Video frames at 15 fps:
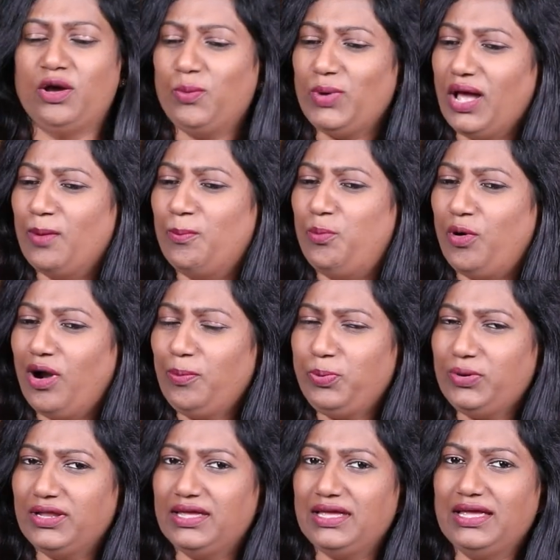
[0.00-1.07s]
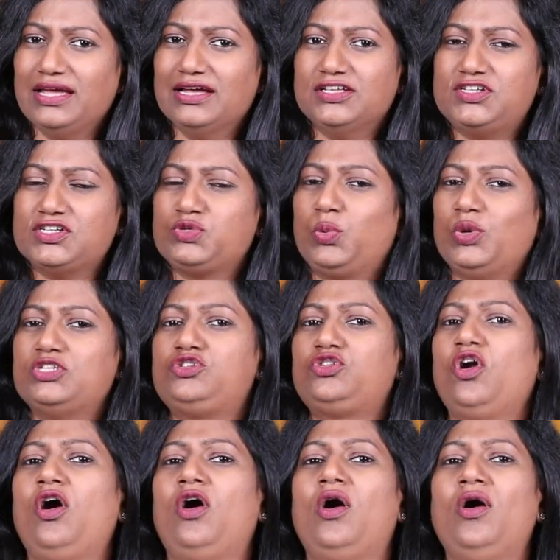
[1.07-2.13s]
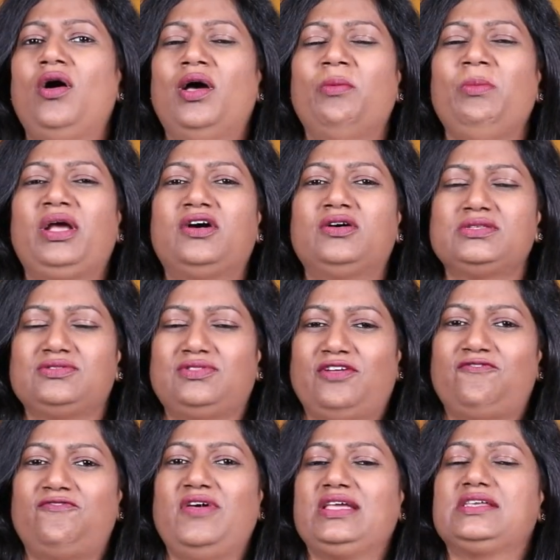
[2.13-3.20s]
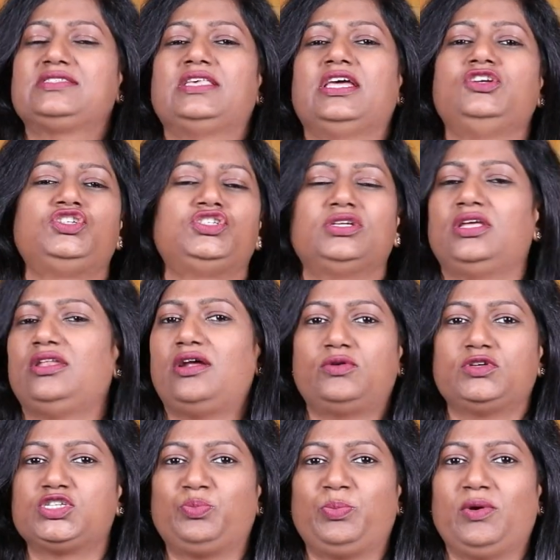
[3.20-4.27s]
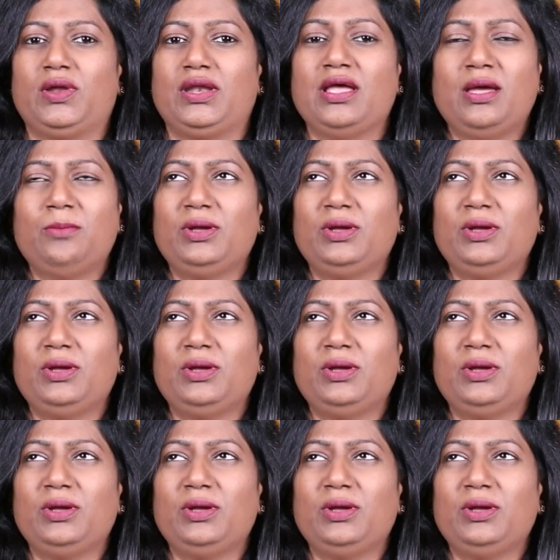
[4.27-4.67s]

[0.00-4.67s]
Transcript: We abruptly just withdraw because of the vexation in our spirit.